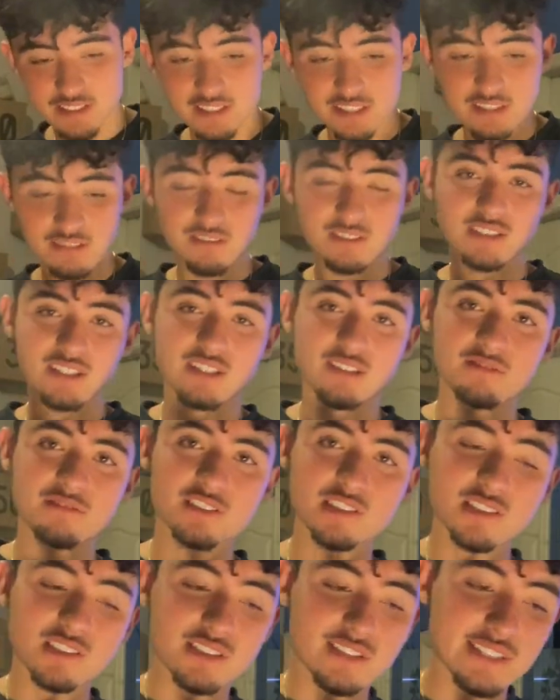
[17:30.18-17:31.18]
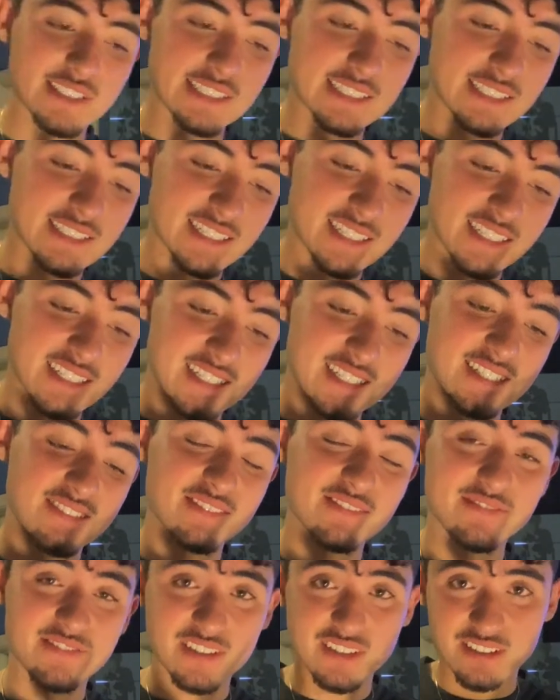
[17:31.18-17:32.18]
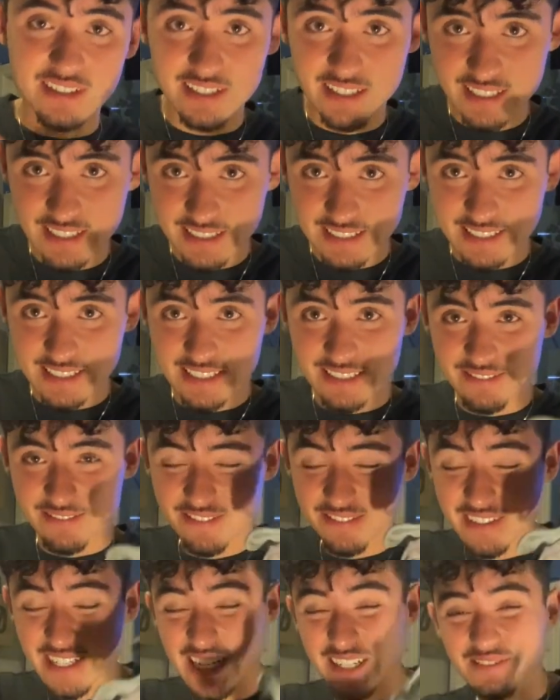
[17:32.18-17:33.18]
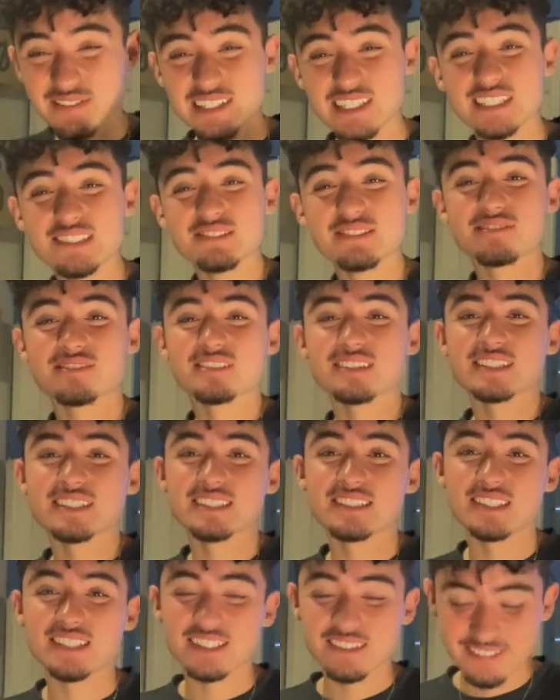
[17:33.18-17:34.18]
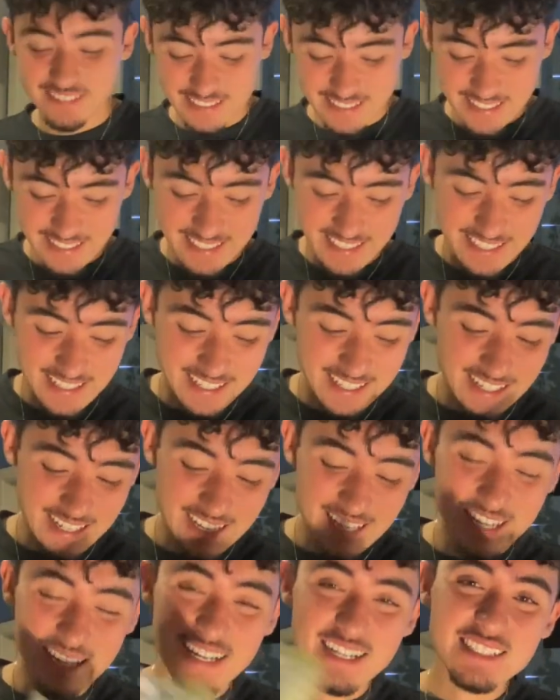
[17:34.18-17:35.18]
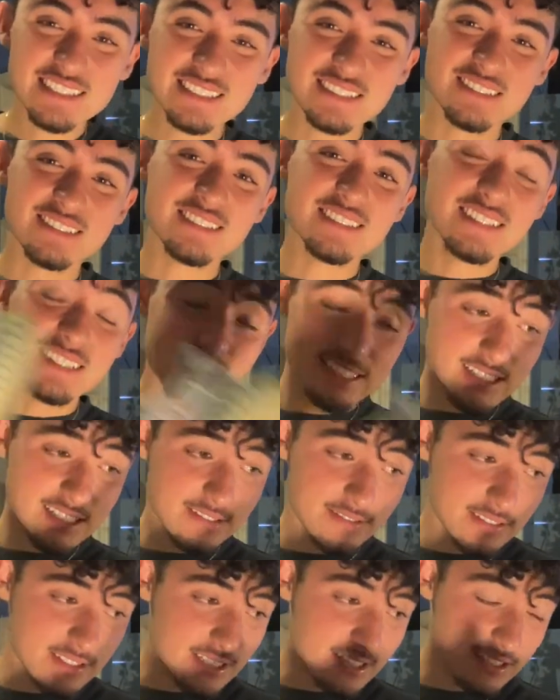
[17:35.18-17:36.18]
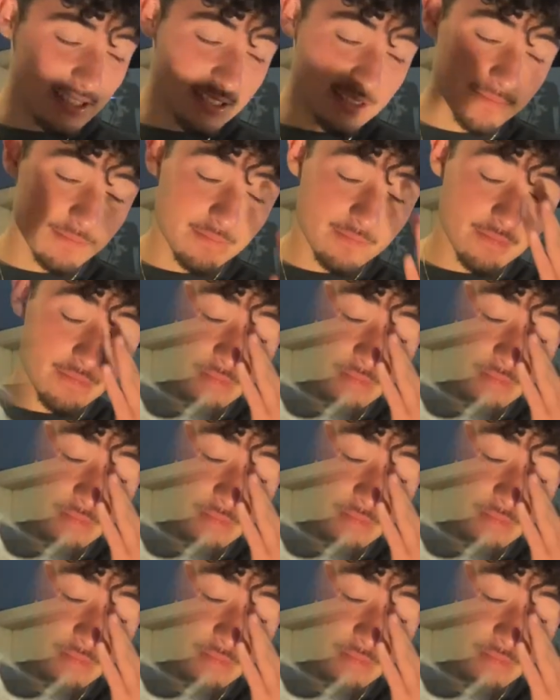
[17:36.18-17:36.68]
he was getting frustrated and fell asleep 5 minutes before they dropped. So he didn't end up getting them.